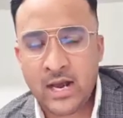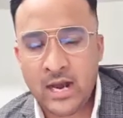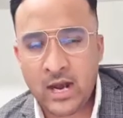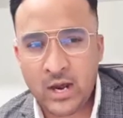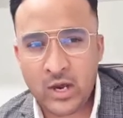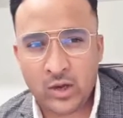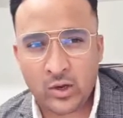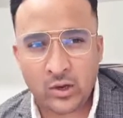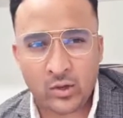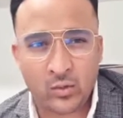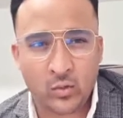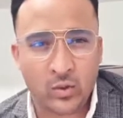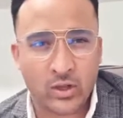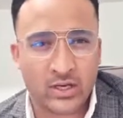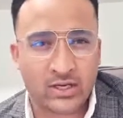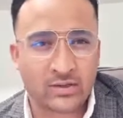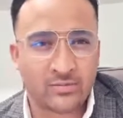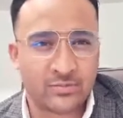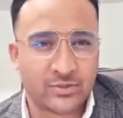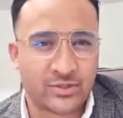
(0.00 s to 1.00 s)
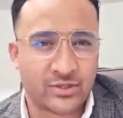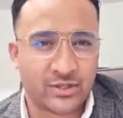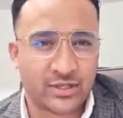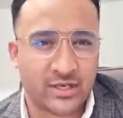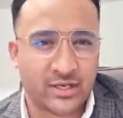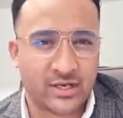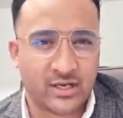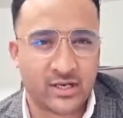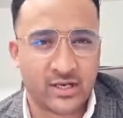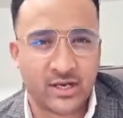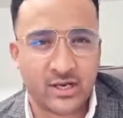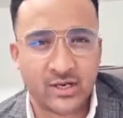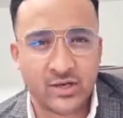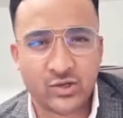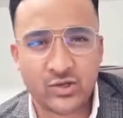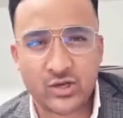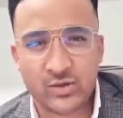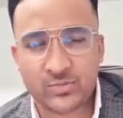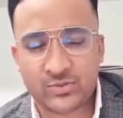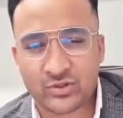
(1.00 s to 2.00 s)
Hi all, welcome to the
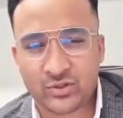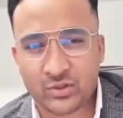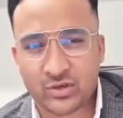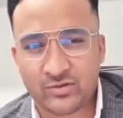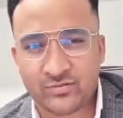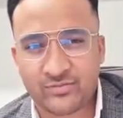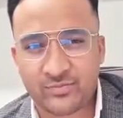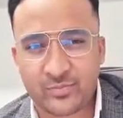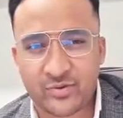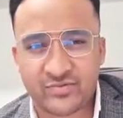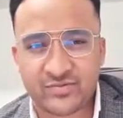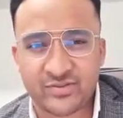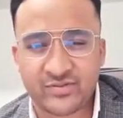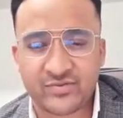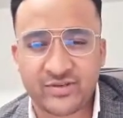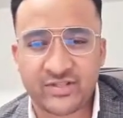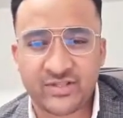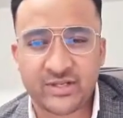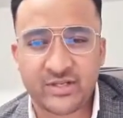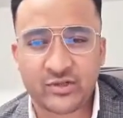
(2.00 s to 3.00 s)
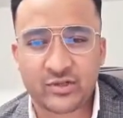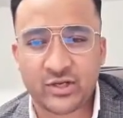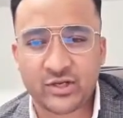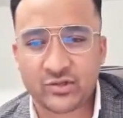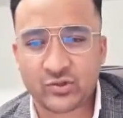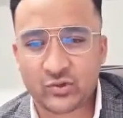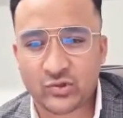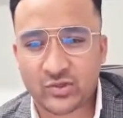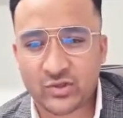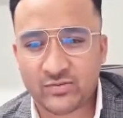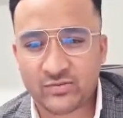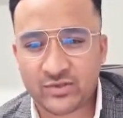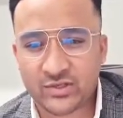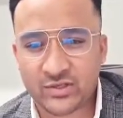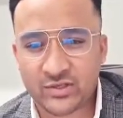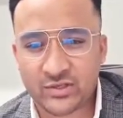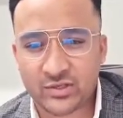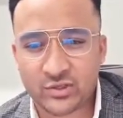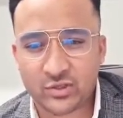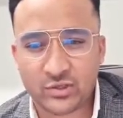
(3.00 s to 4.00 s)
new episode of Professor Visa and Education
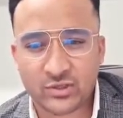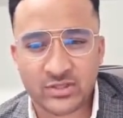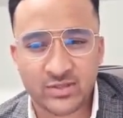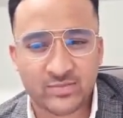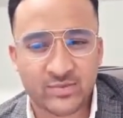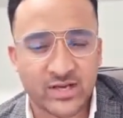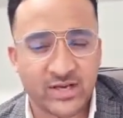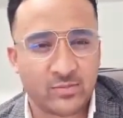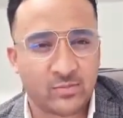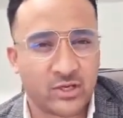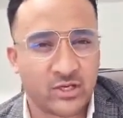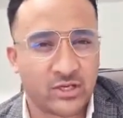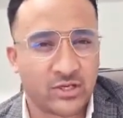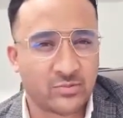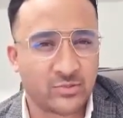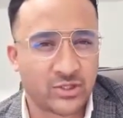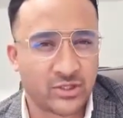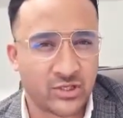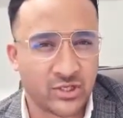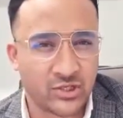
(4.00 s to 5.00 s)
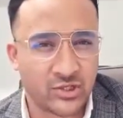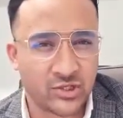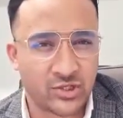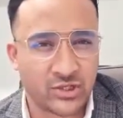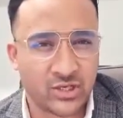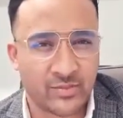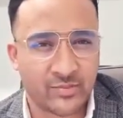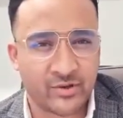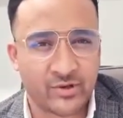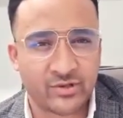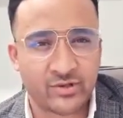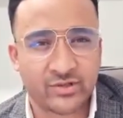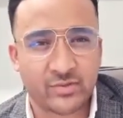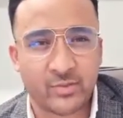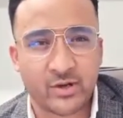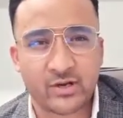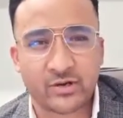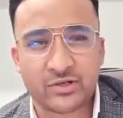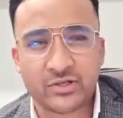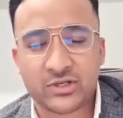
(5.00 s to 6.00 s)
Services News Update. My name is Nish. I'm a registered
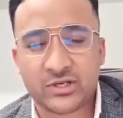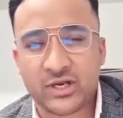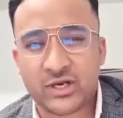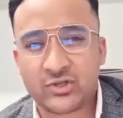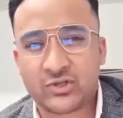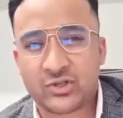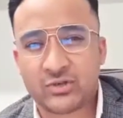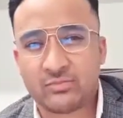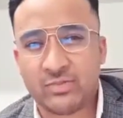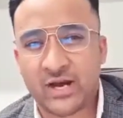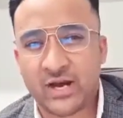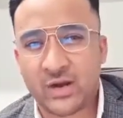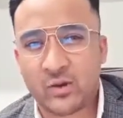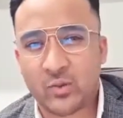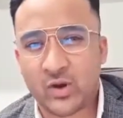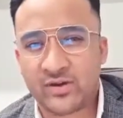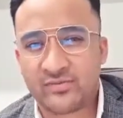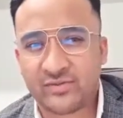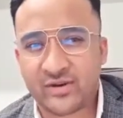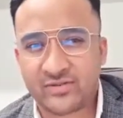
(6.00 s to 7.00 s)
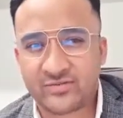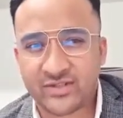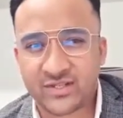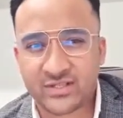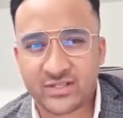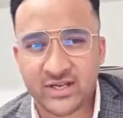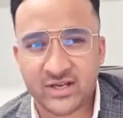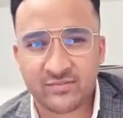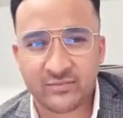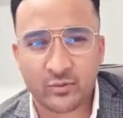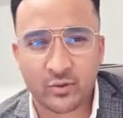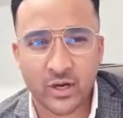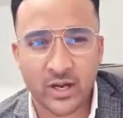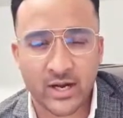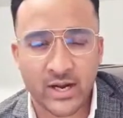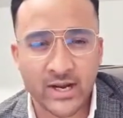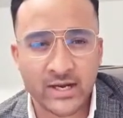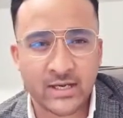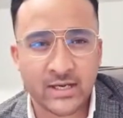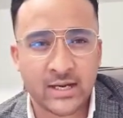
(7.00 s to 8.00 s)
migration agent Mara
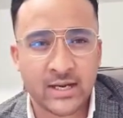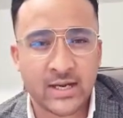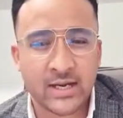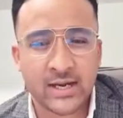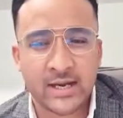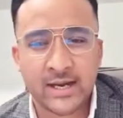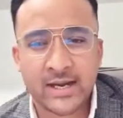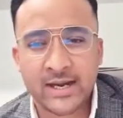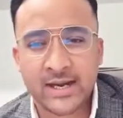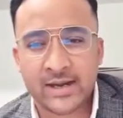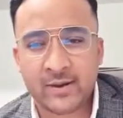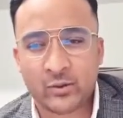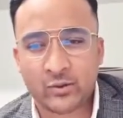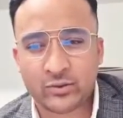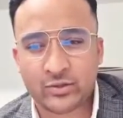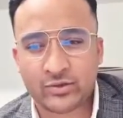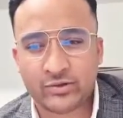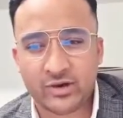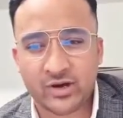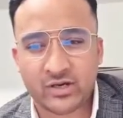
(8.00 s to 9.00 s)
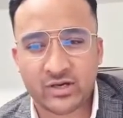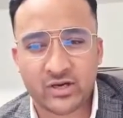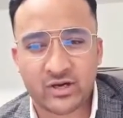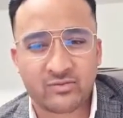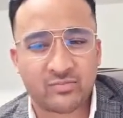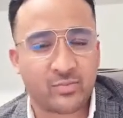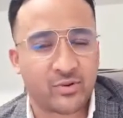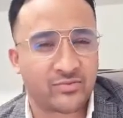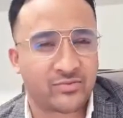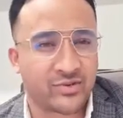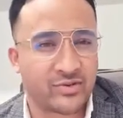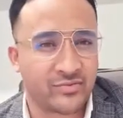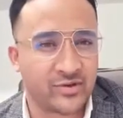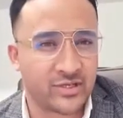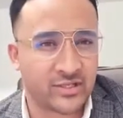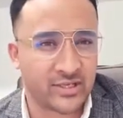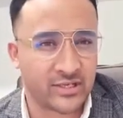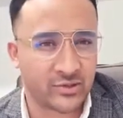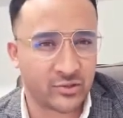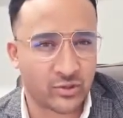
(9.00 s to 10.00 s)
1568498 and also Director of Professor
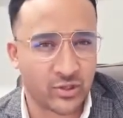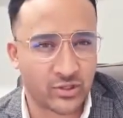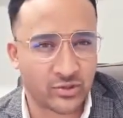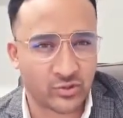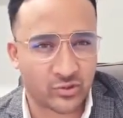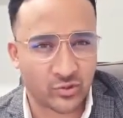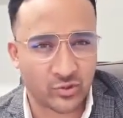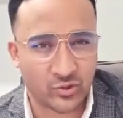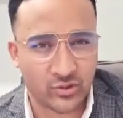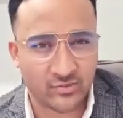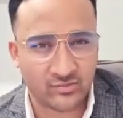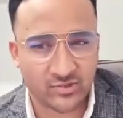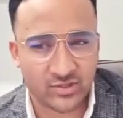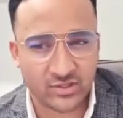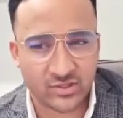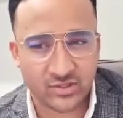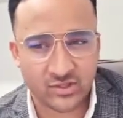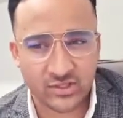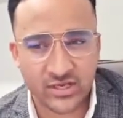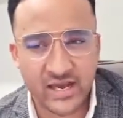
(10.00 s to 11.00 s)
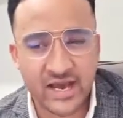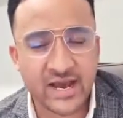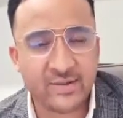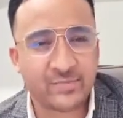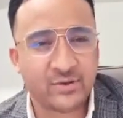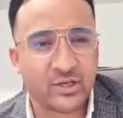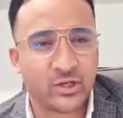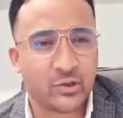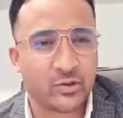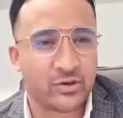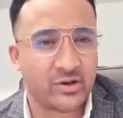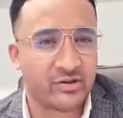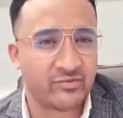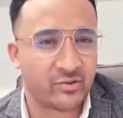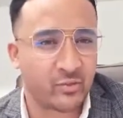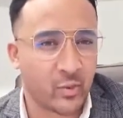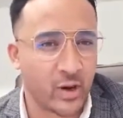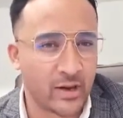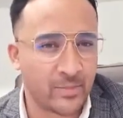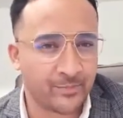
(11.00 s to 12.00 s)
Visa and Education Services. Happy New Year
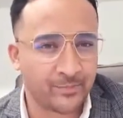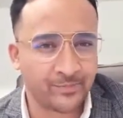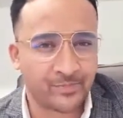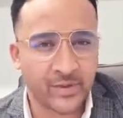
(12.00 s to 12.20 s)
everyone.